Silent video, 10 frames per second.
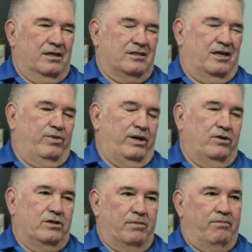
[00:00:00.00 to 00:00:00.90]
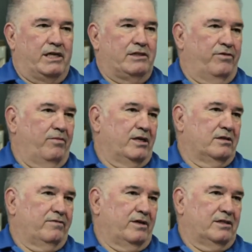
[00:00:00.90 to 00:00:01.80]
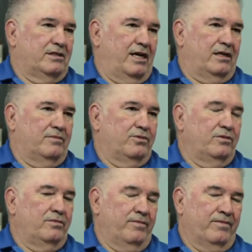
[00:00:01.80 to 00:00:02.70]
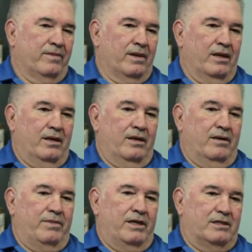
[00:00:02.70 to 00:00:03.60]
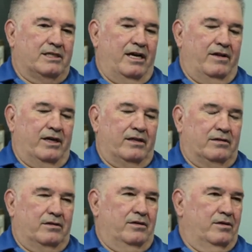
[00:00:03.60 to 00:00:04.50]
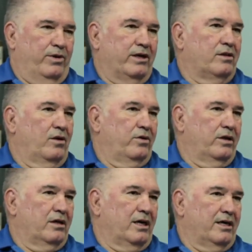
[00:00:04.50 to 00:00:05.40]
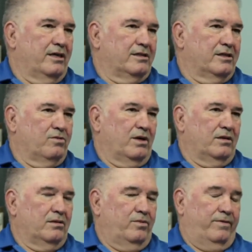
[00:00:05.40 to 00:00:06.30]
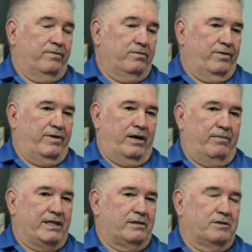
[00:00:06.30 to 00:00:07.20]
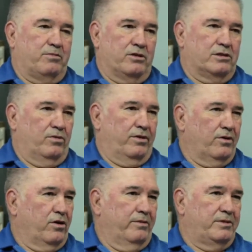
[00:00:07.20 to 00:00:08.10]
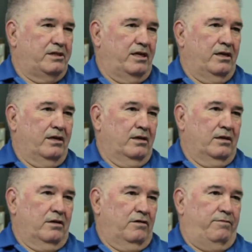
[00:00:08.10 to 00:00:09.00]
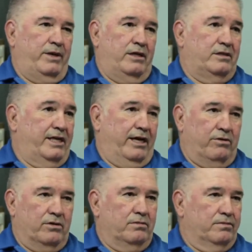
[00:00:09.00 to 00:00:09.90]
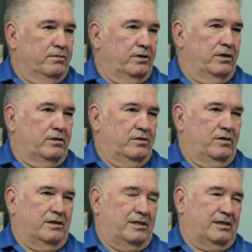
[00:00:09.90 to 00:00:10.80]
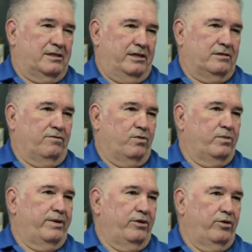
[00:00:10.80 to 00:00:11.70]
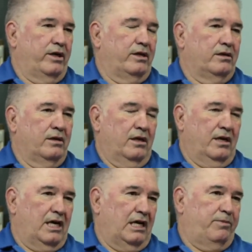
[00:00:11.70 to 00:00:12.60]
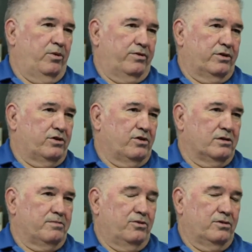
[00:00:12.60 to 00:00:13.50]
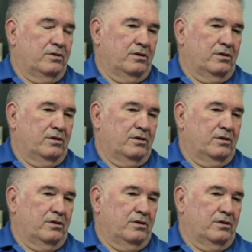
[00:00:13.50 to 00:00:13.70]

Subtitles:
So we lose a massive amount of our talent pool. But in saying that, you know, we've got the loyal guys as well. We've had a massive sponsor with RMC. We've been integral, you know, to the success of what we're doing and helping with the transport.